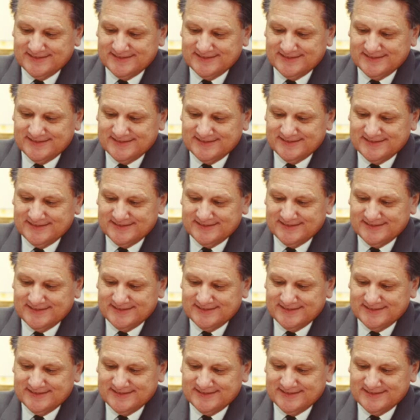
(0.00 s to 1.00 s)

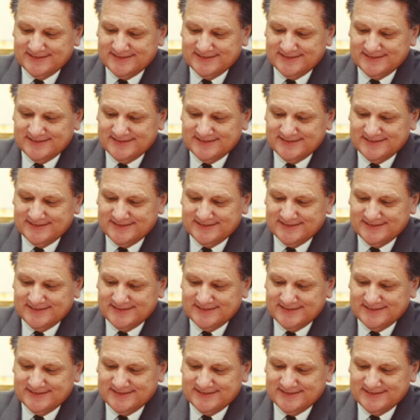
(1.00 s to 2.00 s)

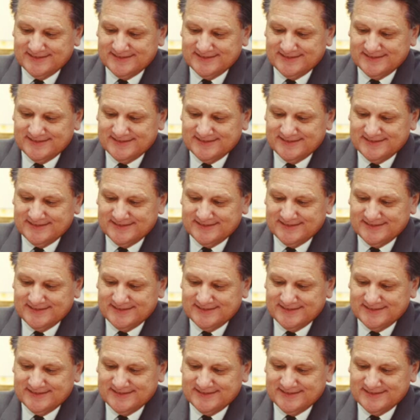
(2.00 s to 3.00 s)

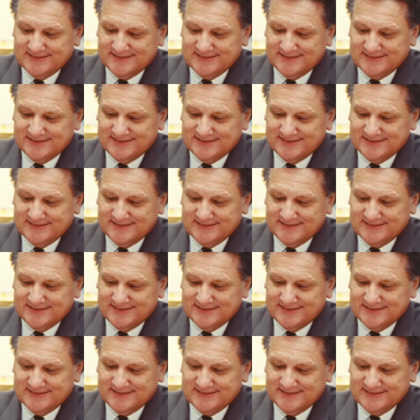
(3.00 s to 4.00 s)

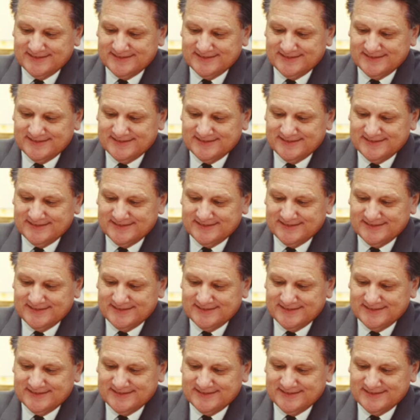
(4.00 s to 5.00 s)

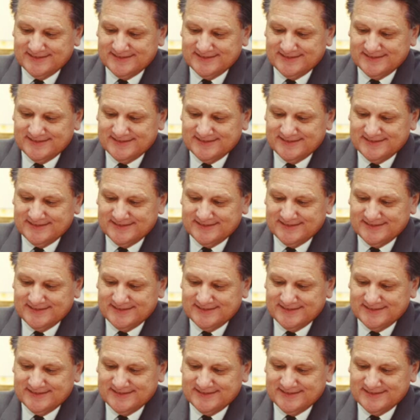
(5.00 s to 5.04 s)
The face doesn't move, so there is nothing to read.